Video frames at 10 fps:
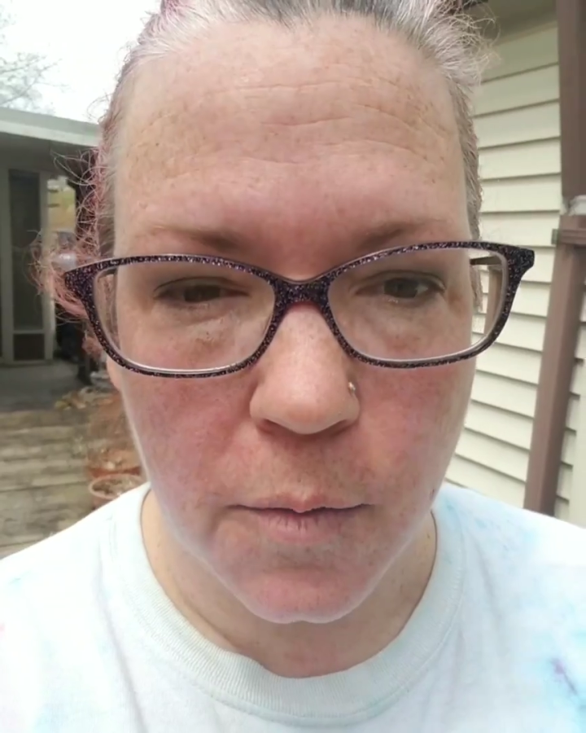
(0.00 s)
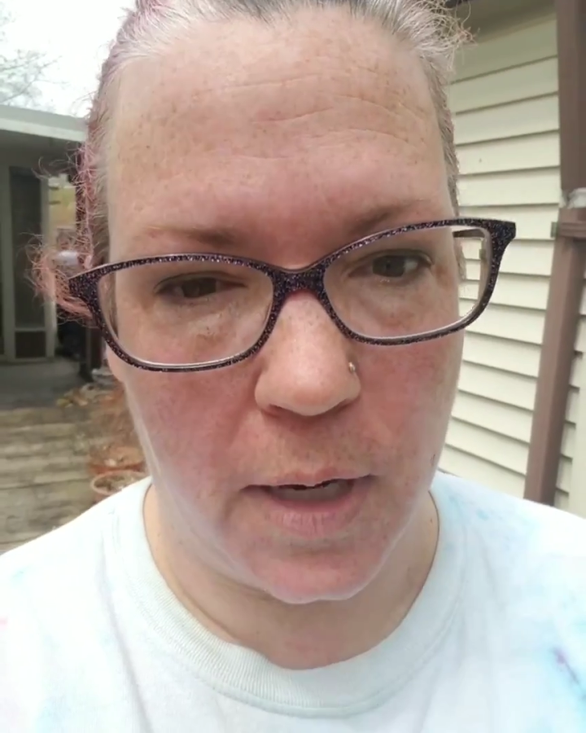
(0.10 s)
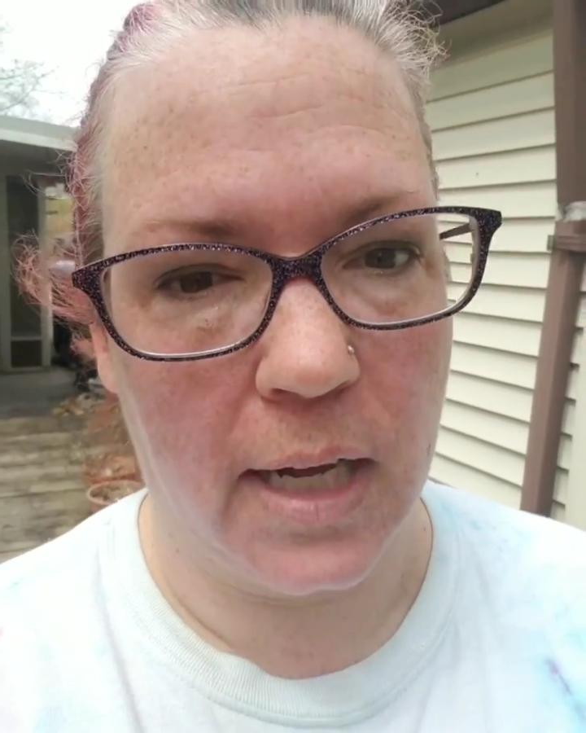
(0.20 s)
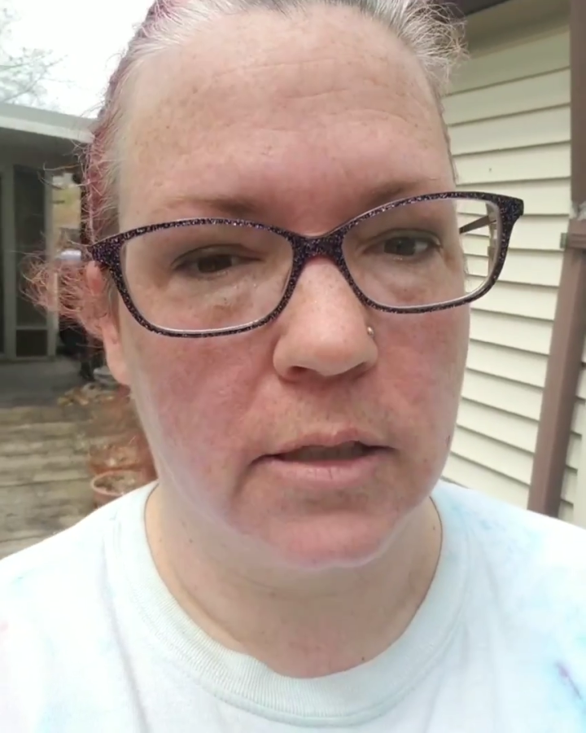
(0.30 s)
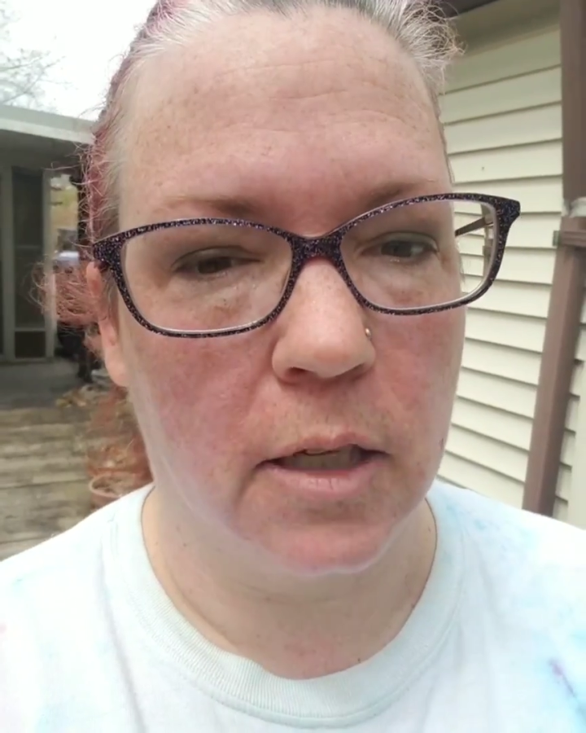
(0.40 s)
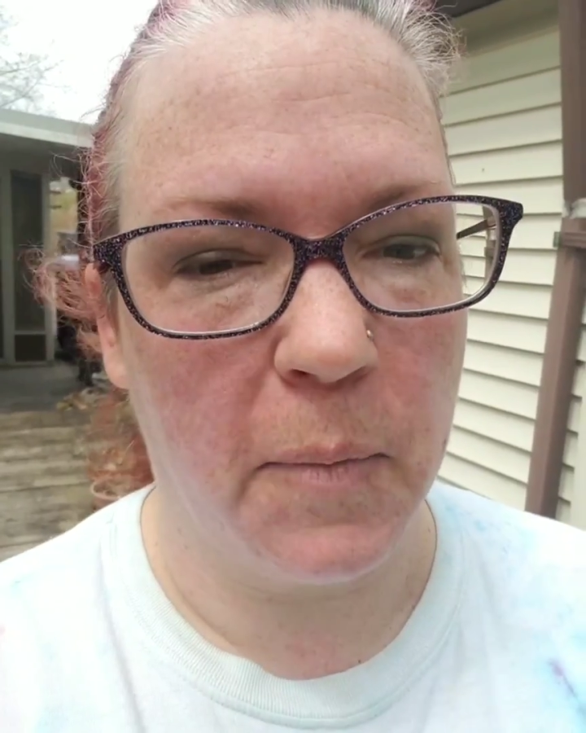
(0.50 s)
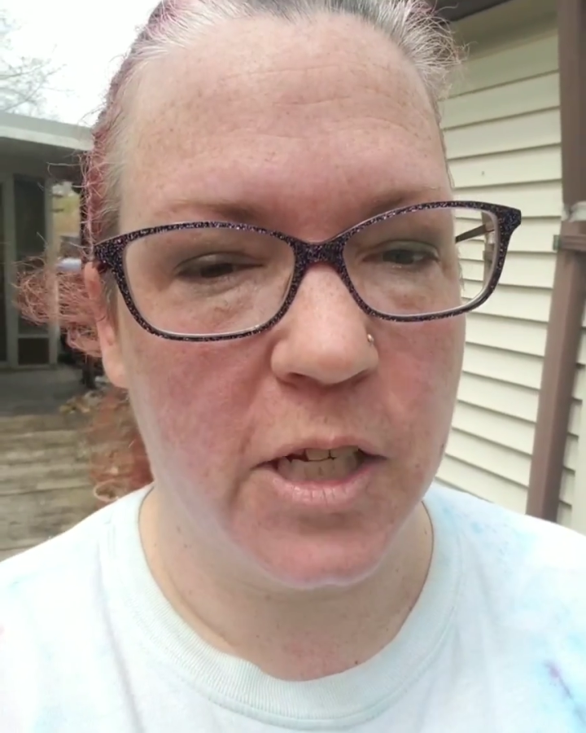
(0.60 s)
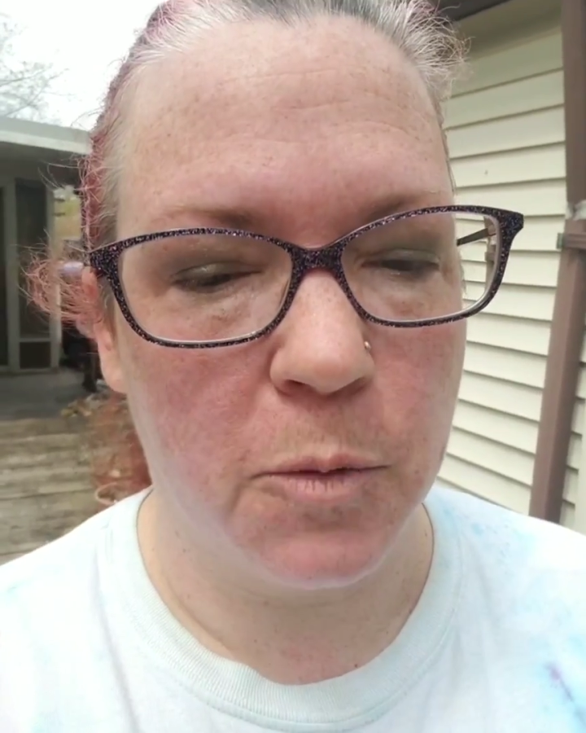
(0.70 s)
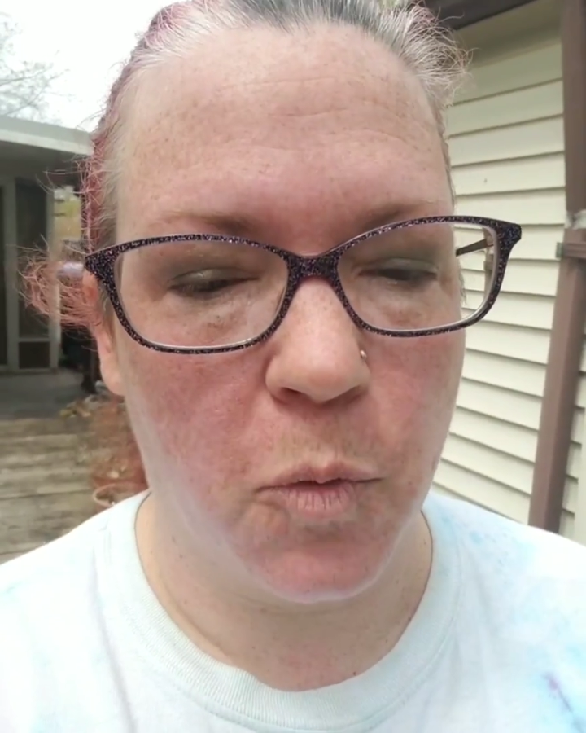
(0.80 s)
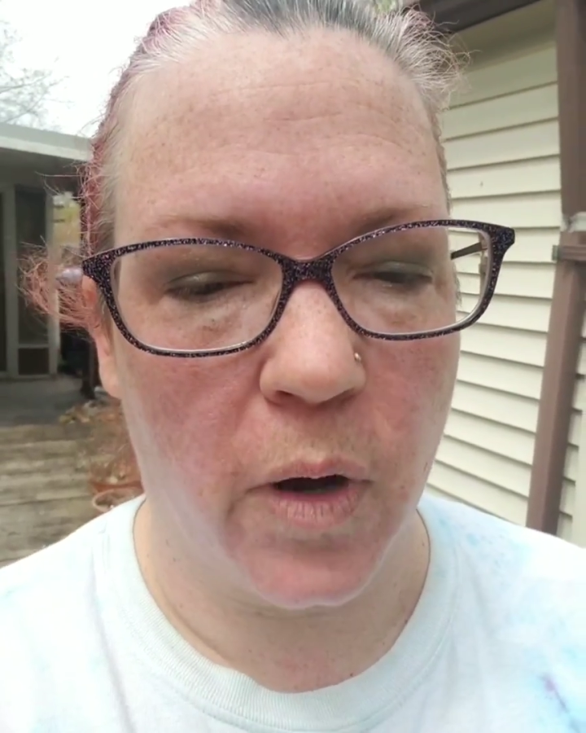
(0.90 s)
An
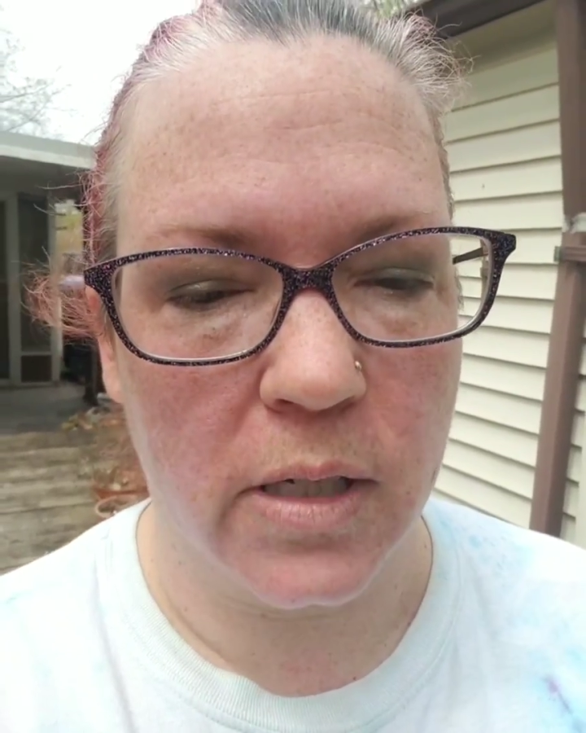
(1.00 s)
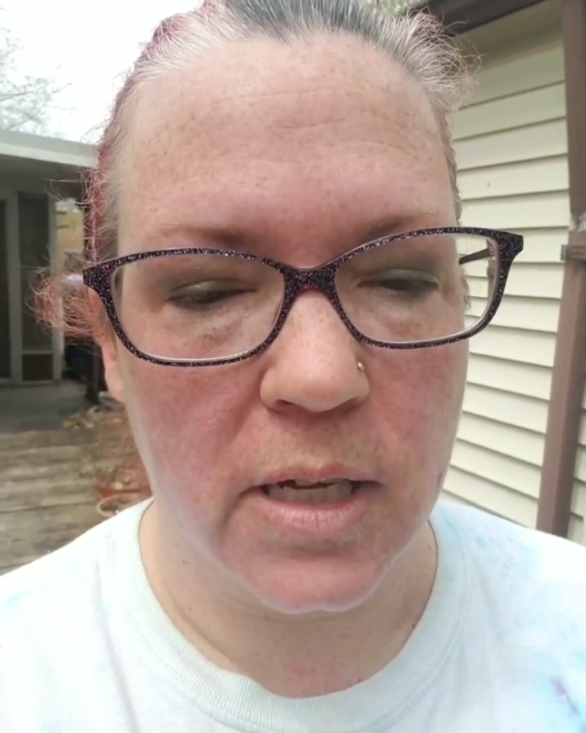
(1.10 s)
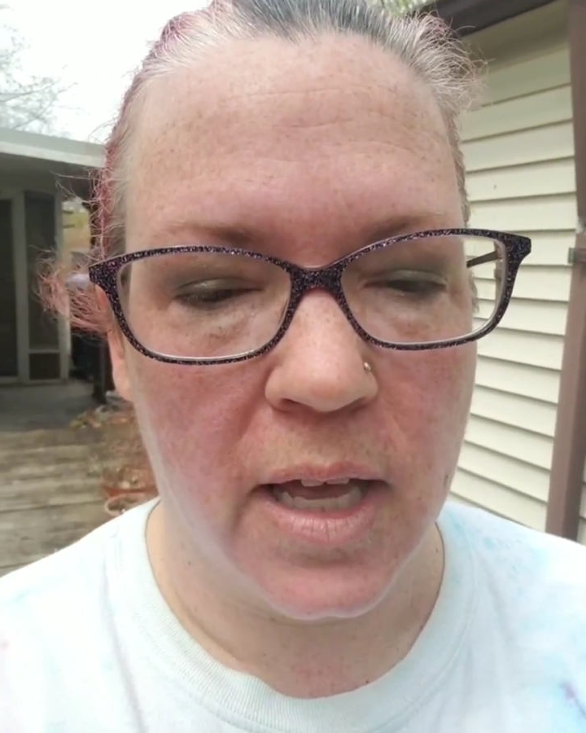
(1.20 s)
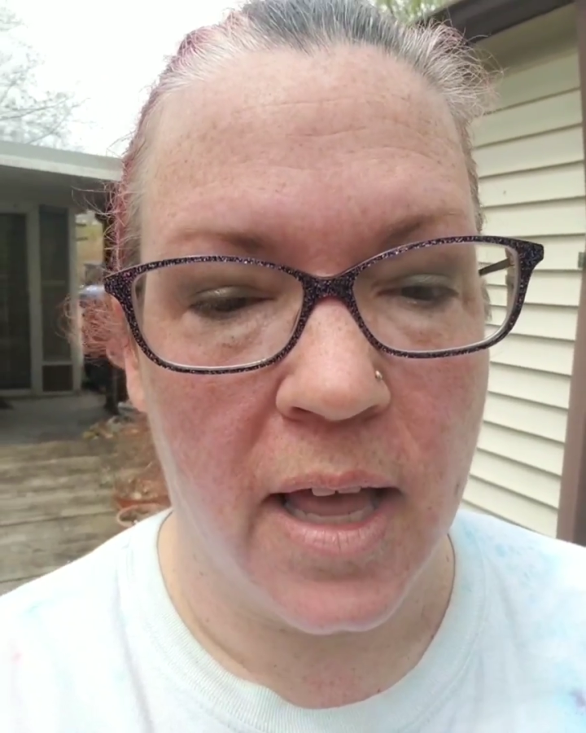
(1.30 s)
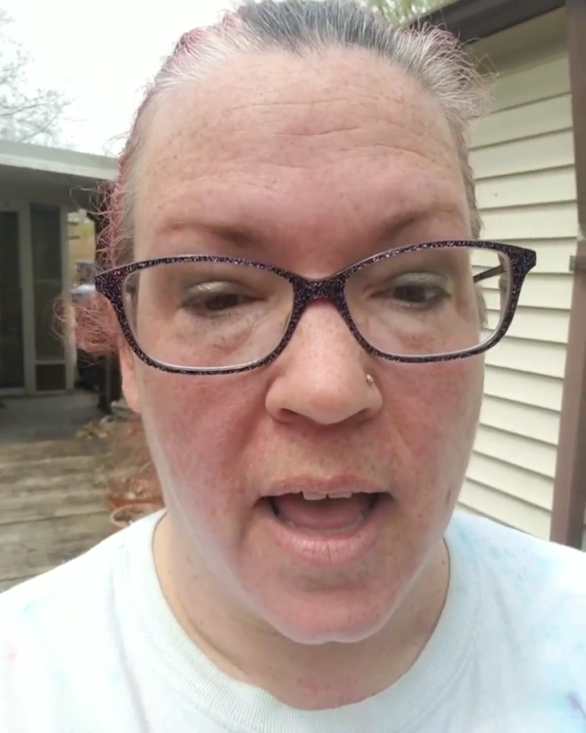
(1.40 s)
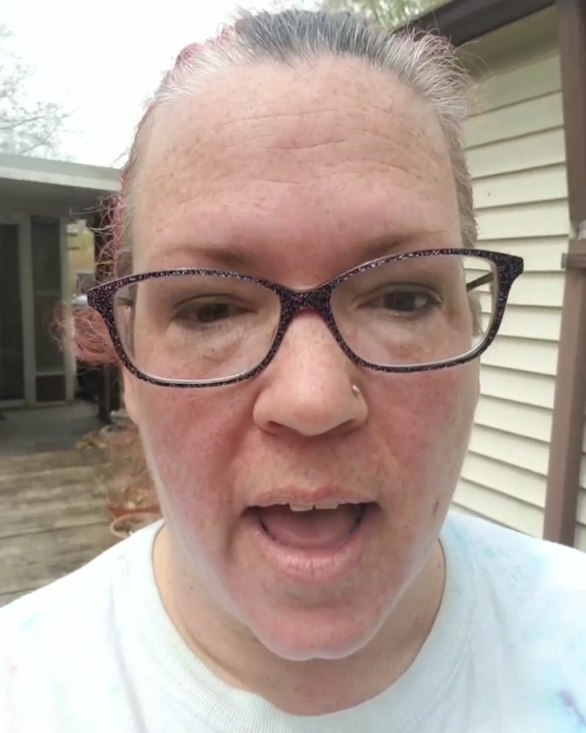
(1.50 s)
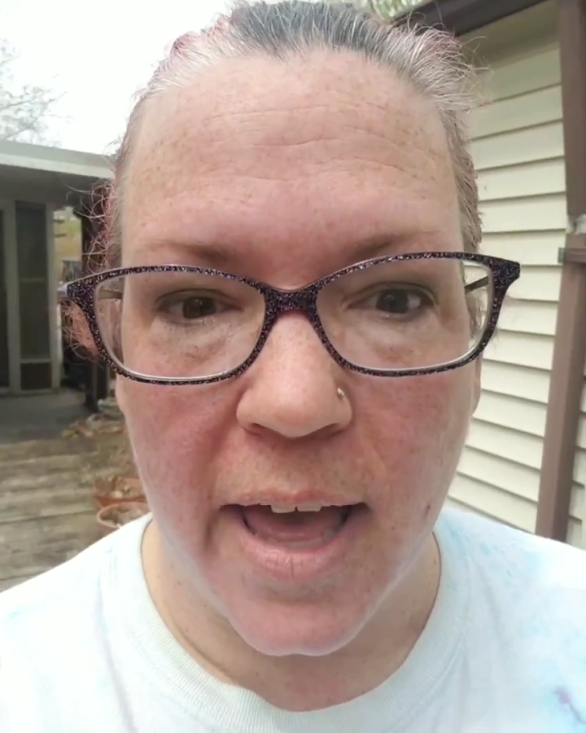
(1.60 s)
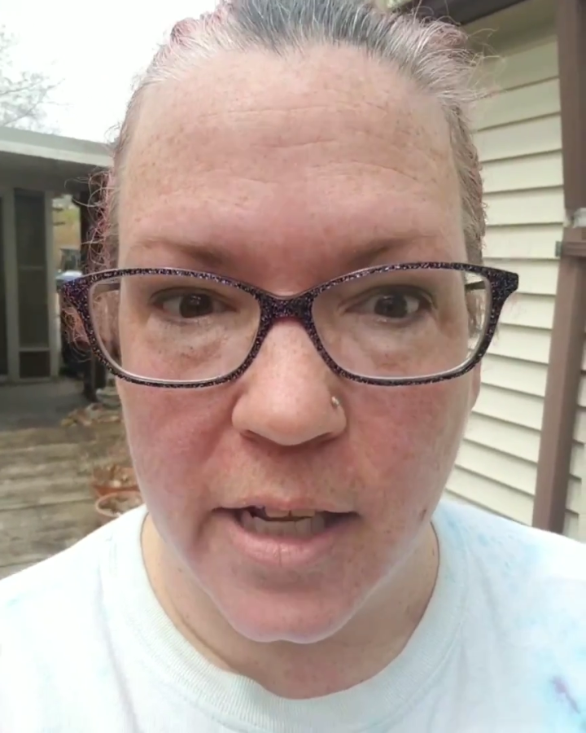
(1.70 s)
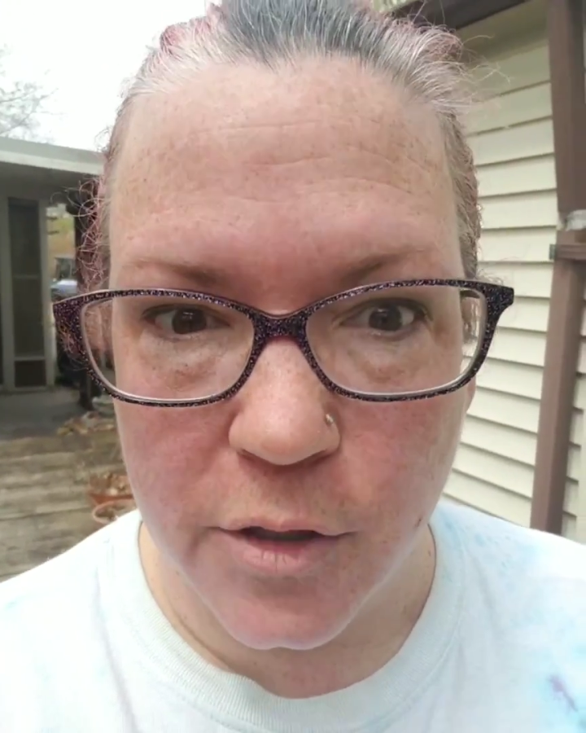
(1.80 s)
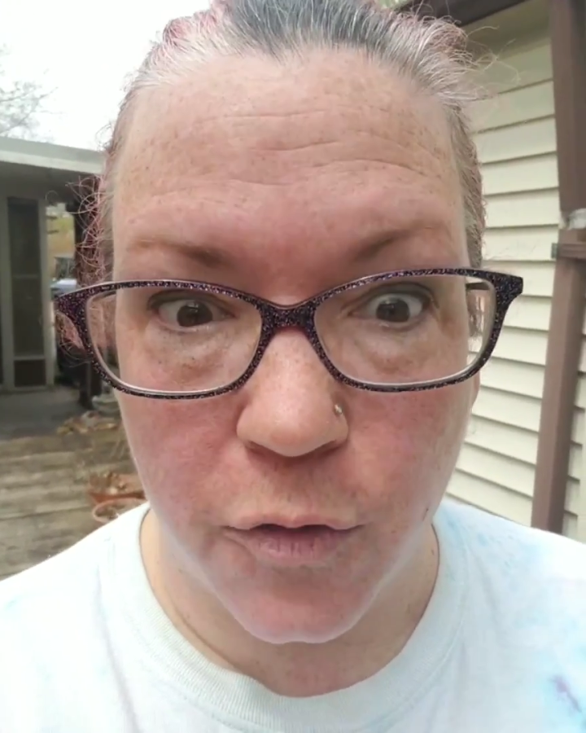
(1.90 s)
exclamation point.
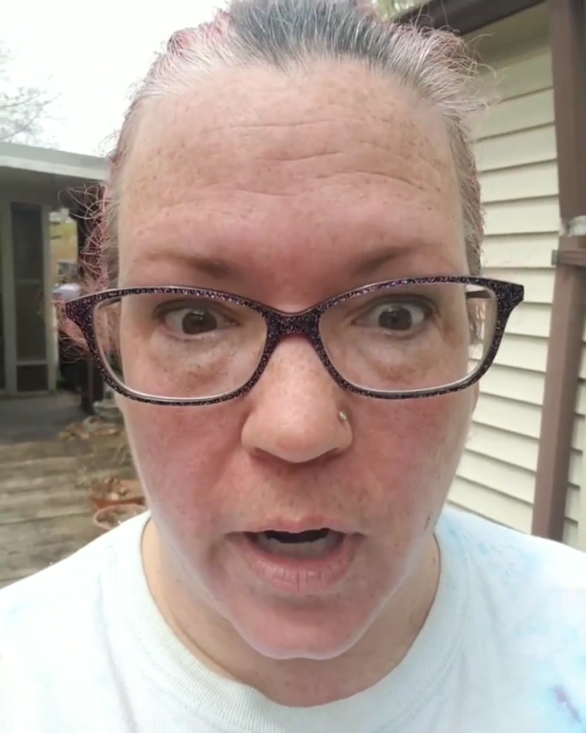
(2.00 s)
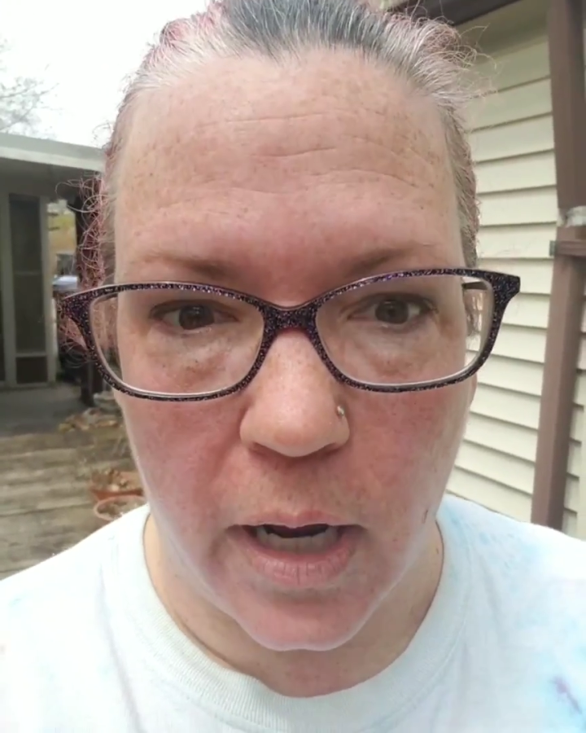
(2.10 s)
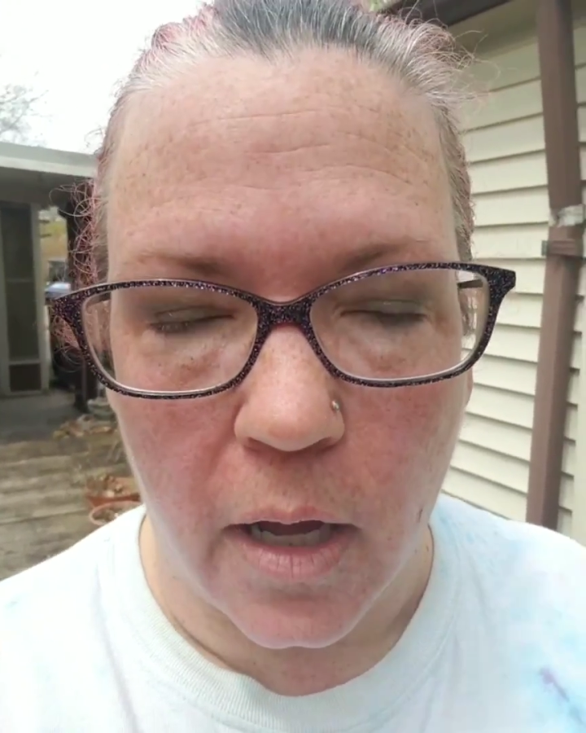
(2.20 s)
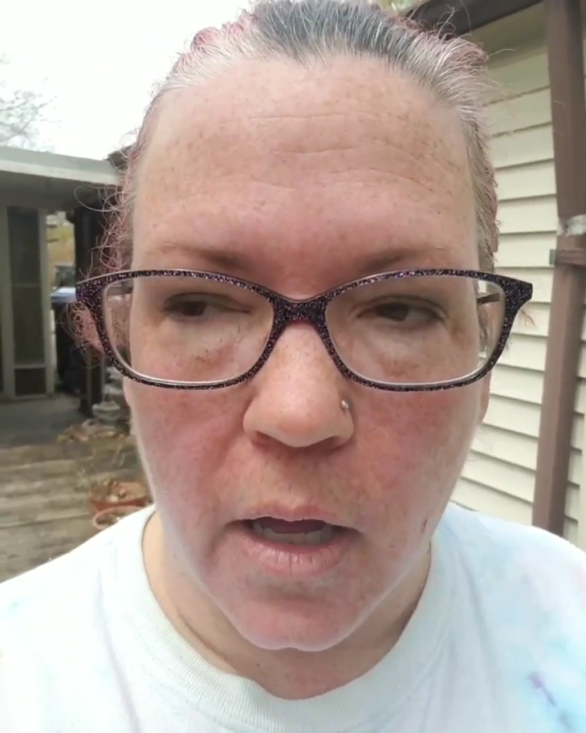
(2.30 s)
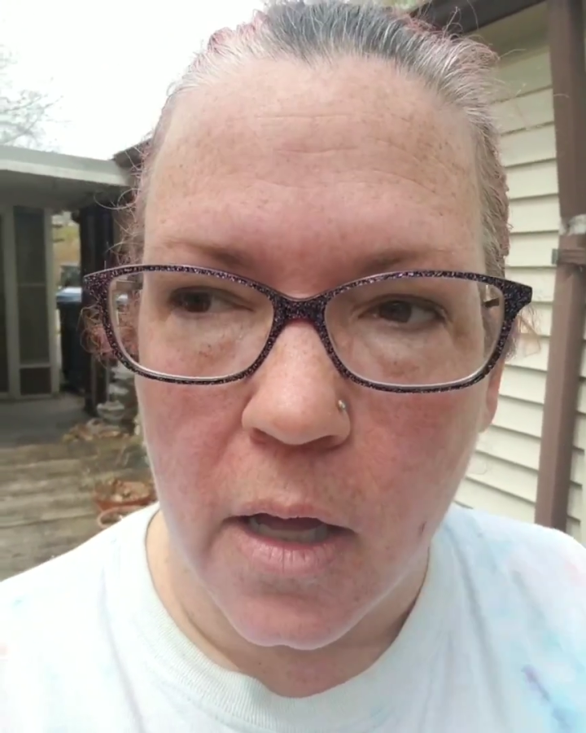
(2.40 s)
And it's free.